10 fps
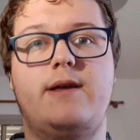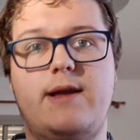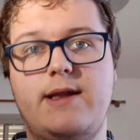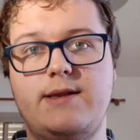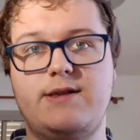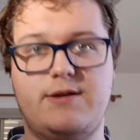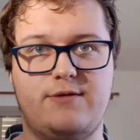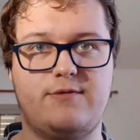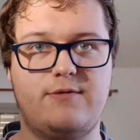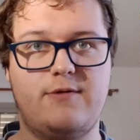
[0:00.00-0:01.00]
into
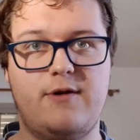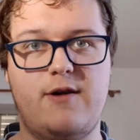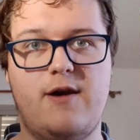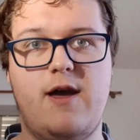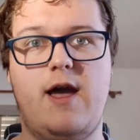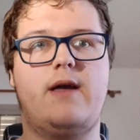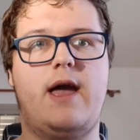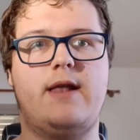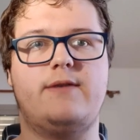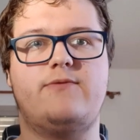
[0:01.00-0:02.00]
you,
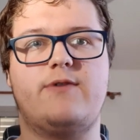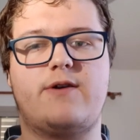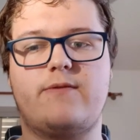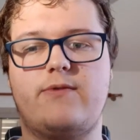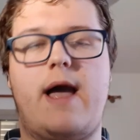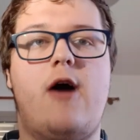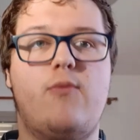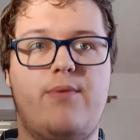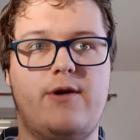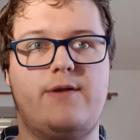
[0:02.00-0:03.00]
and the
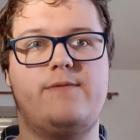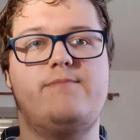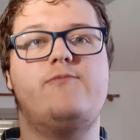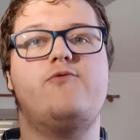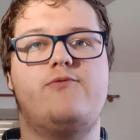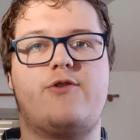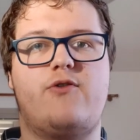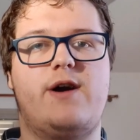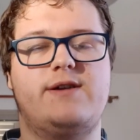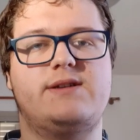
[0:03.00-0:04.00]
output
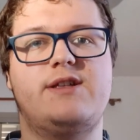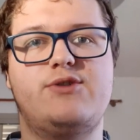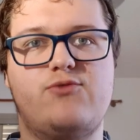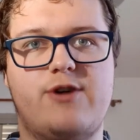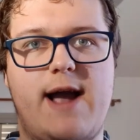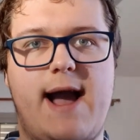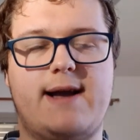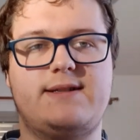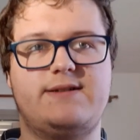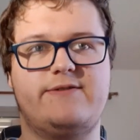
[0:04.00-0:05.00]
requires a little more
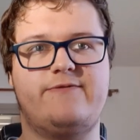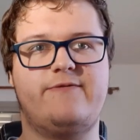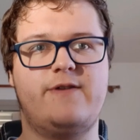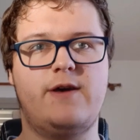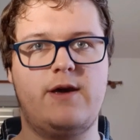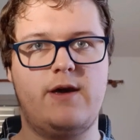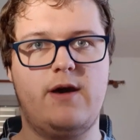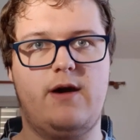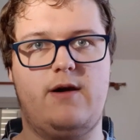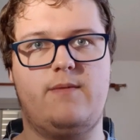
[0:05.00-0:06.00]
active
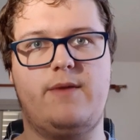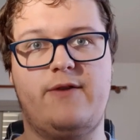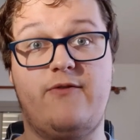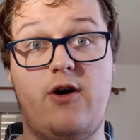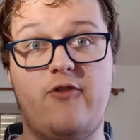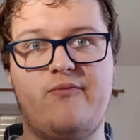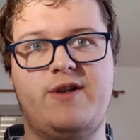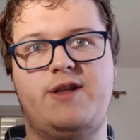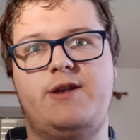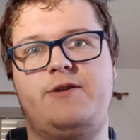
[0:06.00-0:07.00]

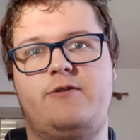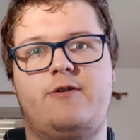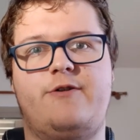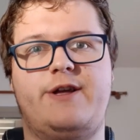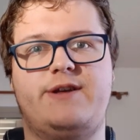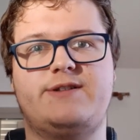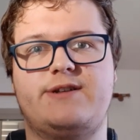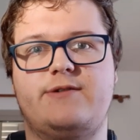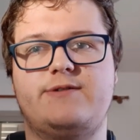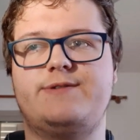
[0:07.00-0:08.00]
involvement in your learning
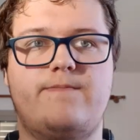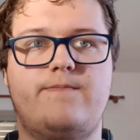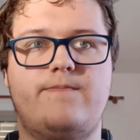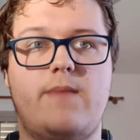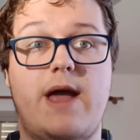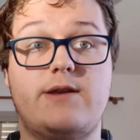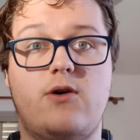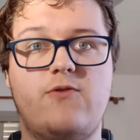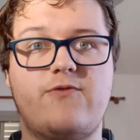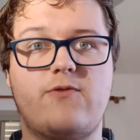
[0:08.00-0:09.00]
skills. And
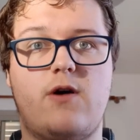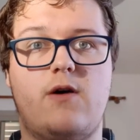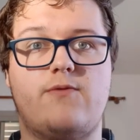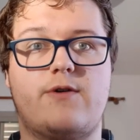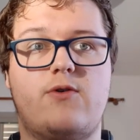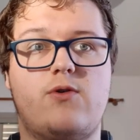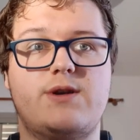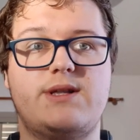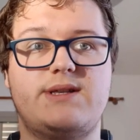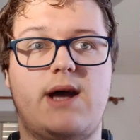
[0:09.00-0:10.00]
overall,
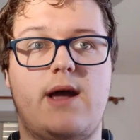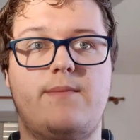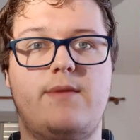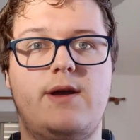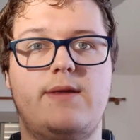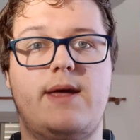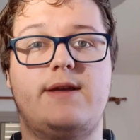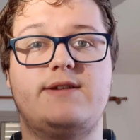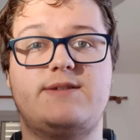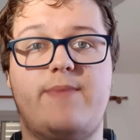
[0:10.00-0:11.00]
record the time that
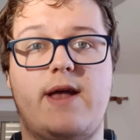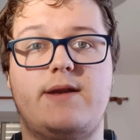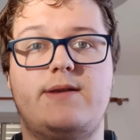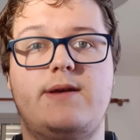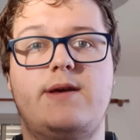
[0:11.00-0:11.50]
you spend